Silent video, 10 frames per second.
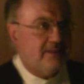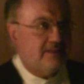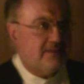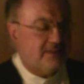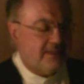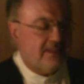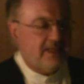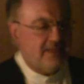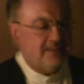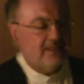still
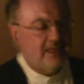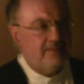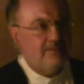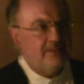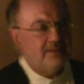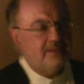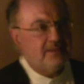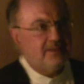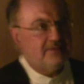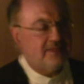has the
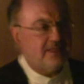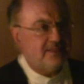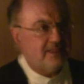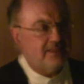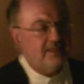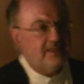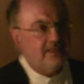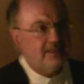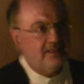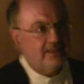capability of transcending